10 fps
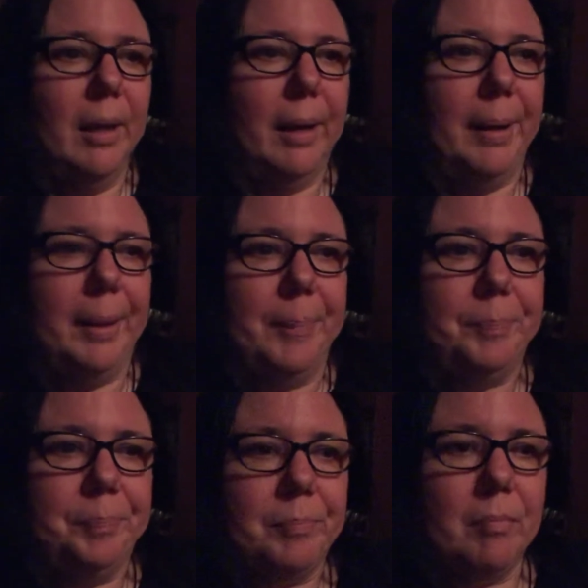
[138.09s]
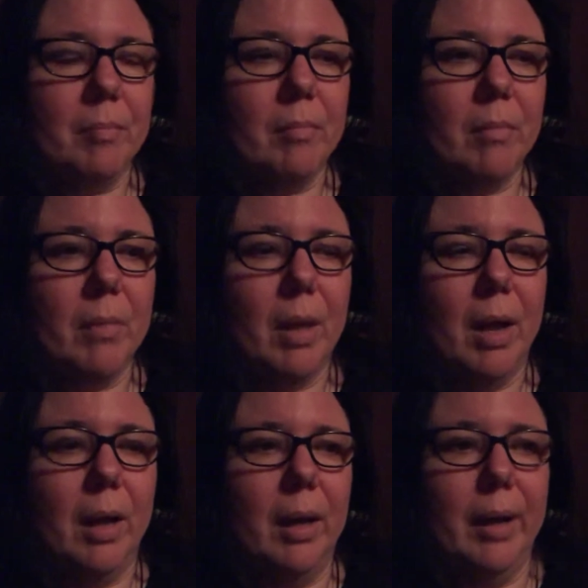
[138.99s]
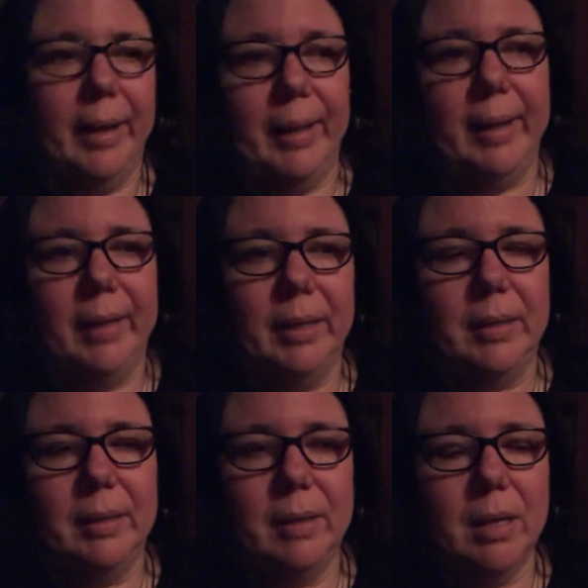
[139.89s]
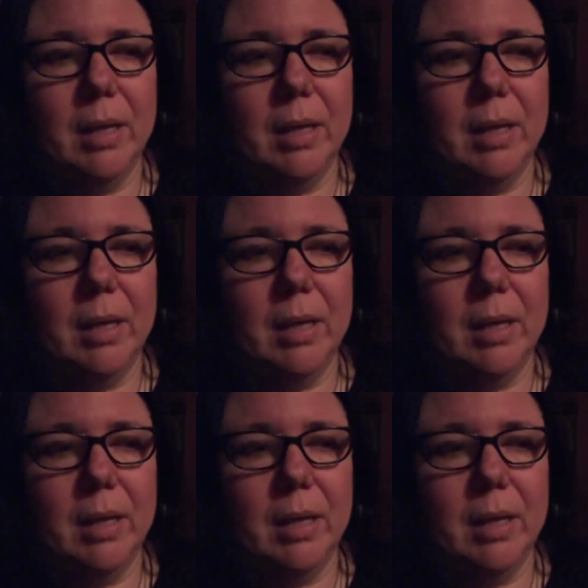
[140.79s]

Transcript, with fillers: um, and